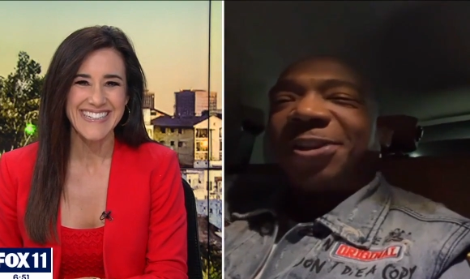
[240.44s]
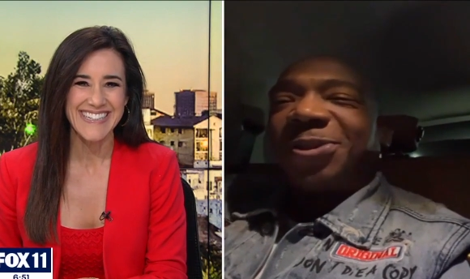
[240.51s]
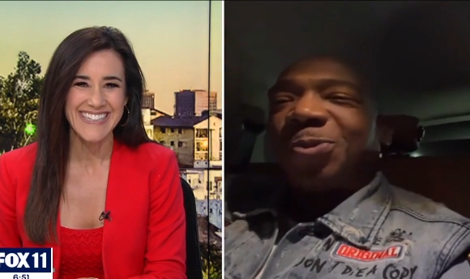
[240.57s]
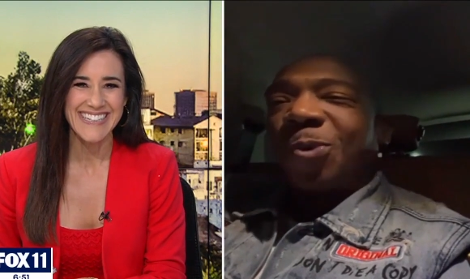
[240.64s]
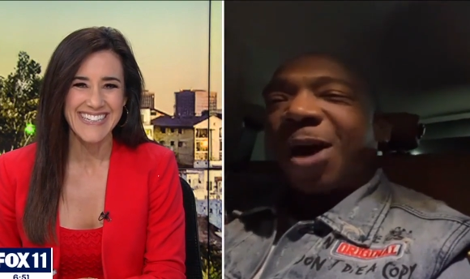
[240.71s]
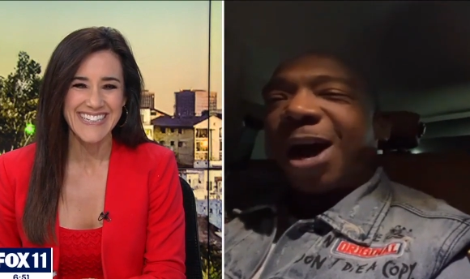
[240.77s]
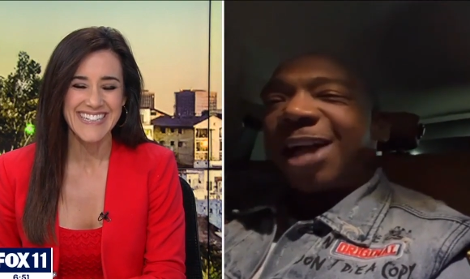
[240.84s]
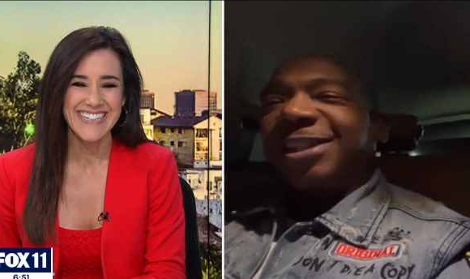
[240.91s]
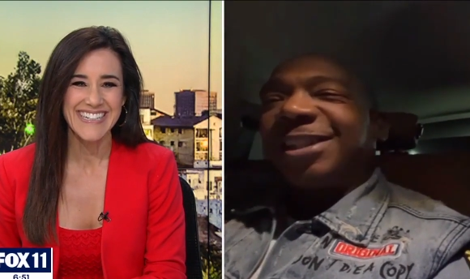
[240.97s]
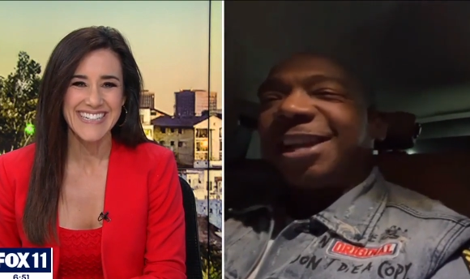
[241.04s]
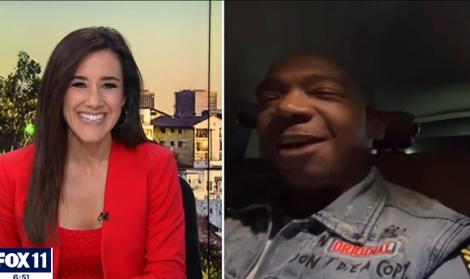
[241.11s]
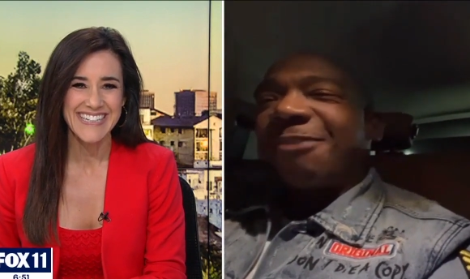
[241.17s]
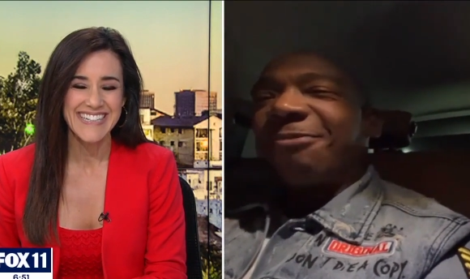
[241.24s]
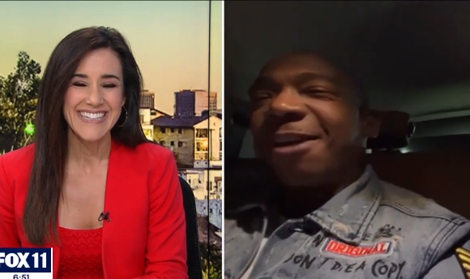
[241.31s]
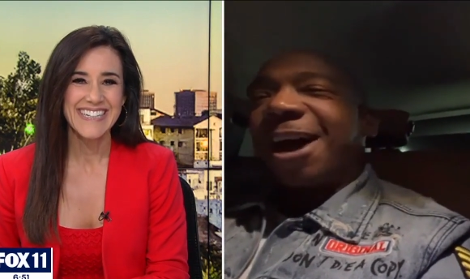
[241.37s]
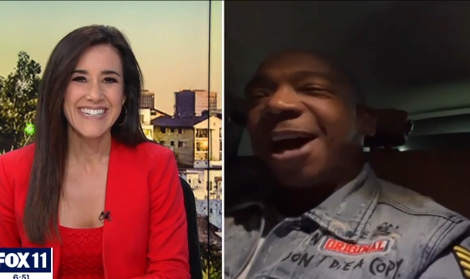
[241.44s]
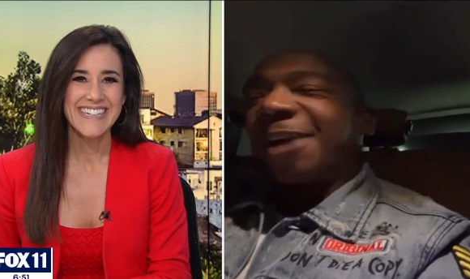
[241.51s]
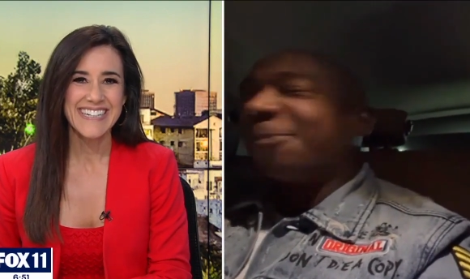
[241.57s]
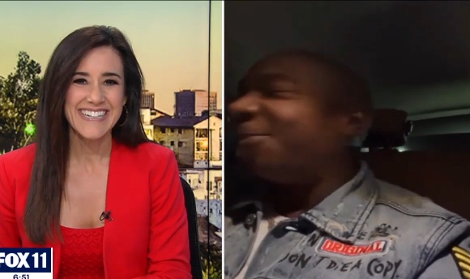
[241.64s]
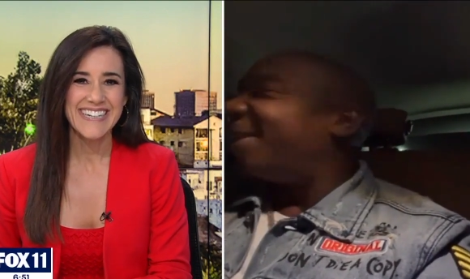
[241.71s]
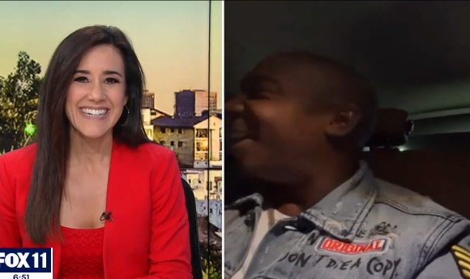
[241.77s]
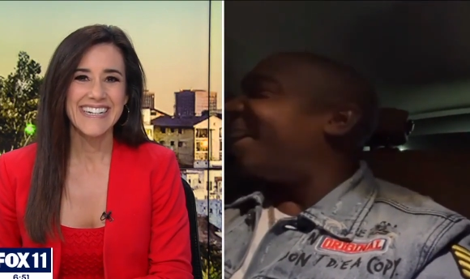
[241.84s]
Speaker 1: partners, Watch That
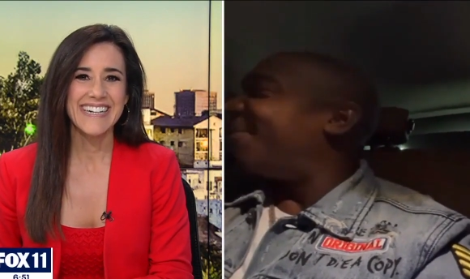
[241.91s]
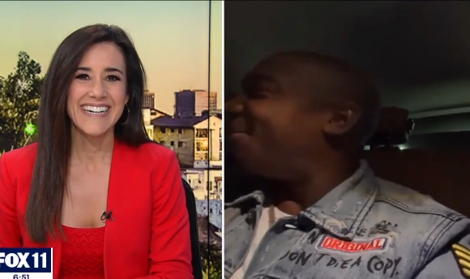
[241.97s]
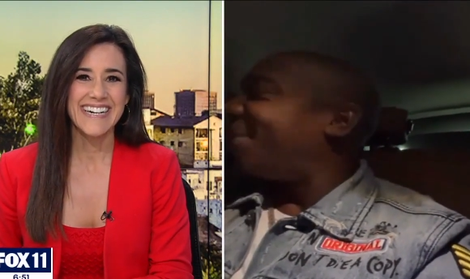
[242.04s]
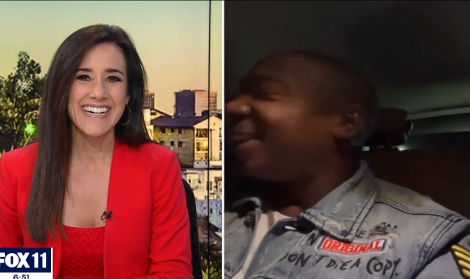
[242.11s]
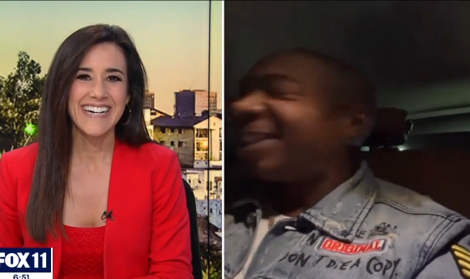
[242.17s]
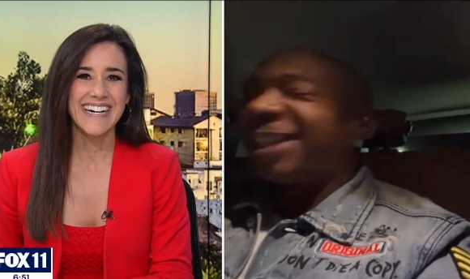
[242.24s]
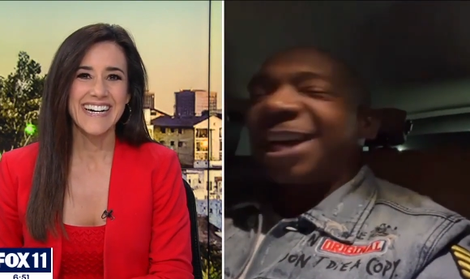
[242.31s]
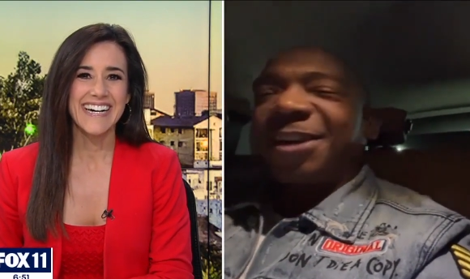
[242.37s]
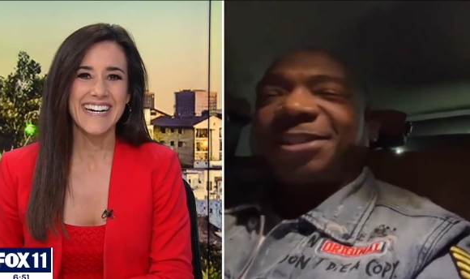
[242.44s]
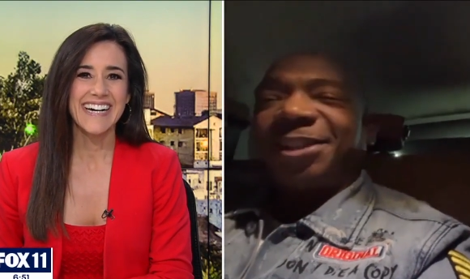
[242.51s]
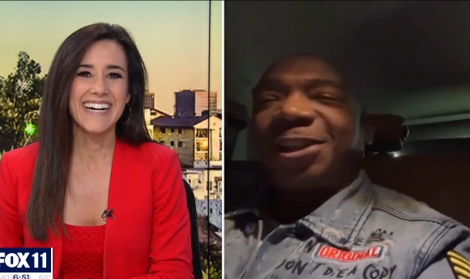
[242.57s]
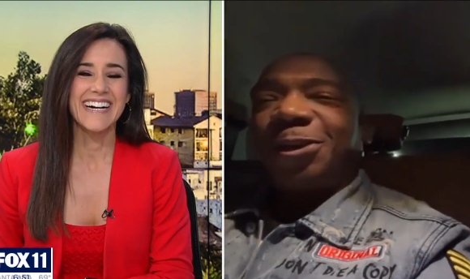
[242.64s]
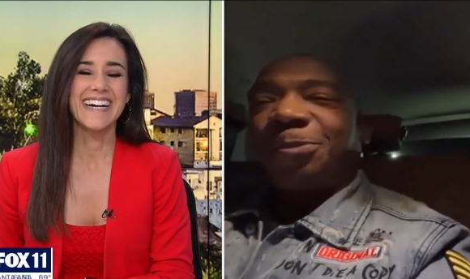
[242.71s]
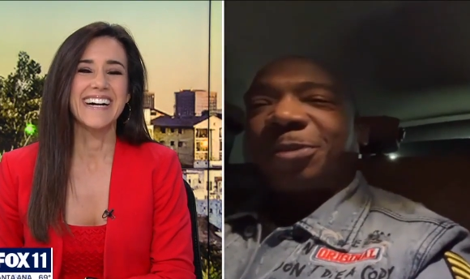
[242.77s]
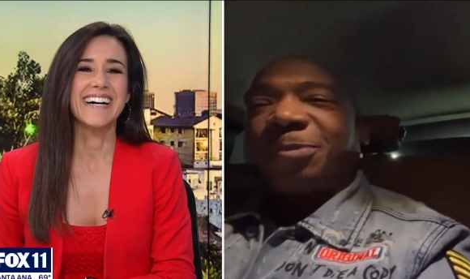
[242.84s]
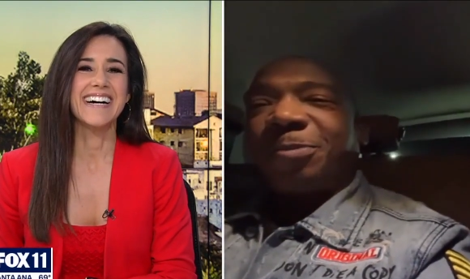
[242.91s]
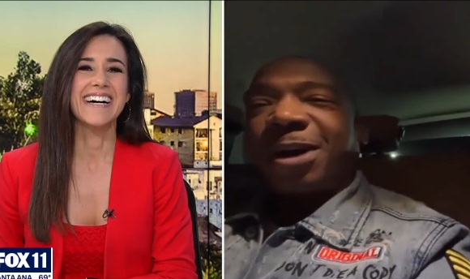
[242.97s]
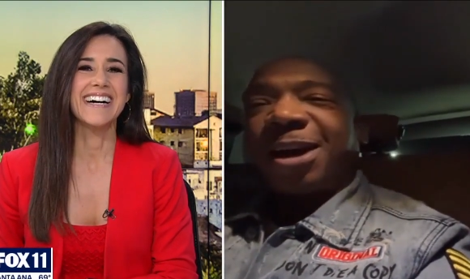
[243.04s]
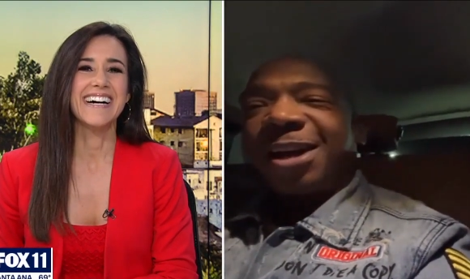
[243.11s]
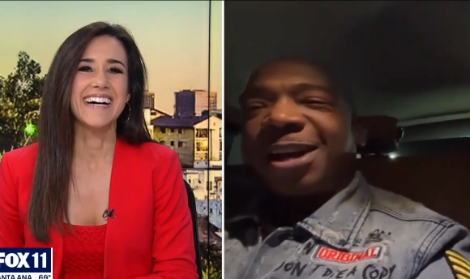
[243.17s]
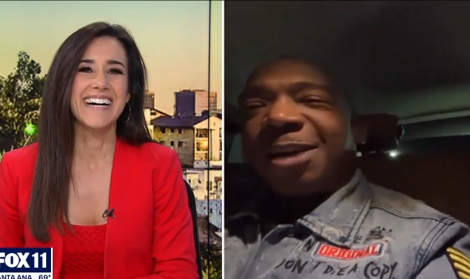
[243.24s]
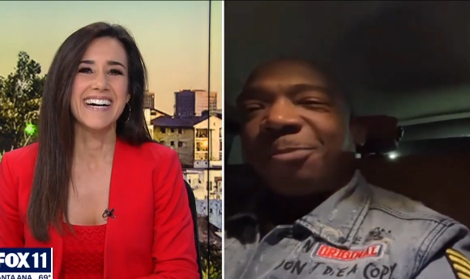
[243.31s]
Rock, man. Big shout to them and
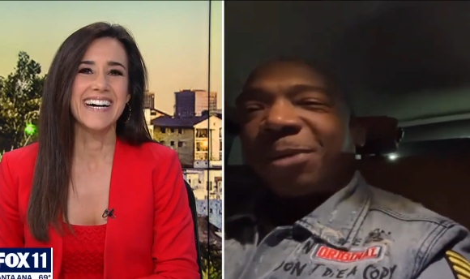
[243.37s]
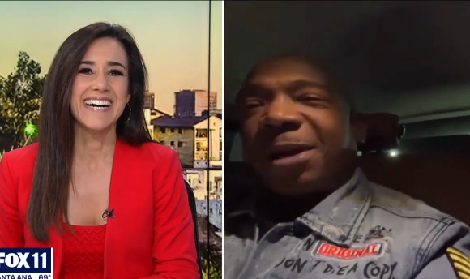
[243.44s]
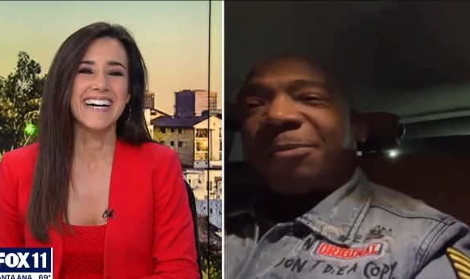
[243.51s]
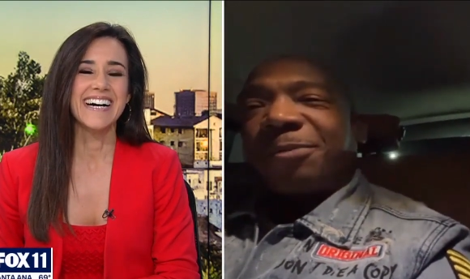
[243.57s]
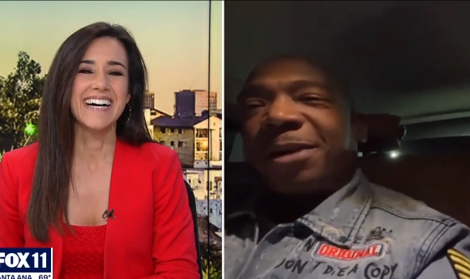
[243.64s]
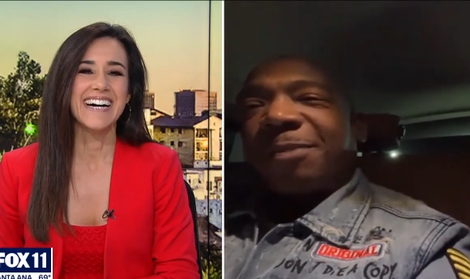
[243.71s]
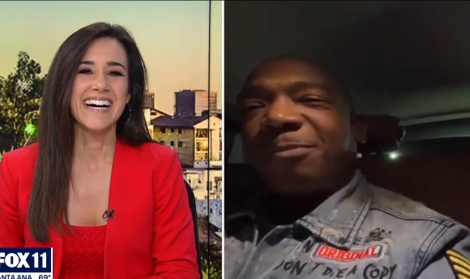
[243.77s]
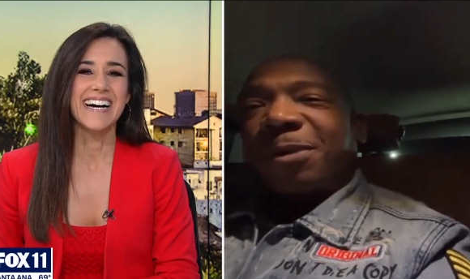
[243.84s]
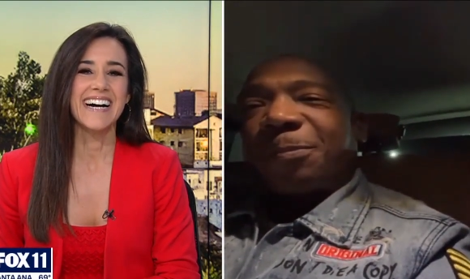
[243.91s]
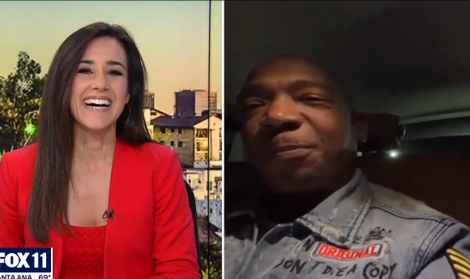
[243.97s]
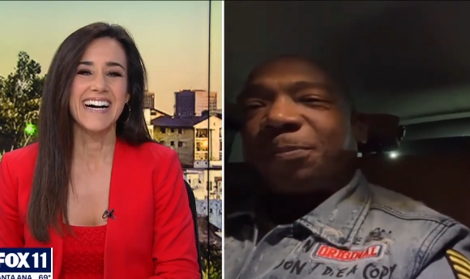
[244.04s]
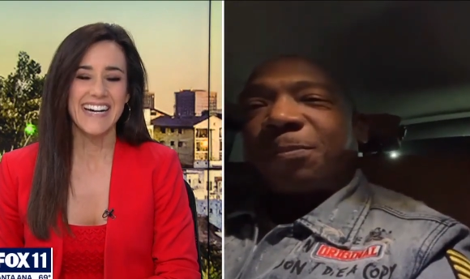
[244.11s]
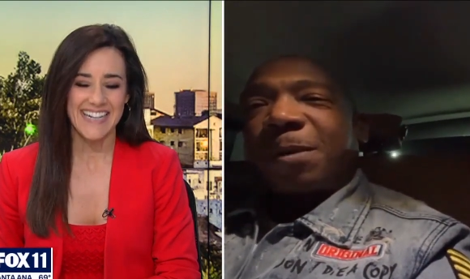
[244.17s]
my, my, my, my,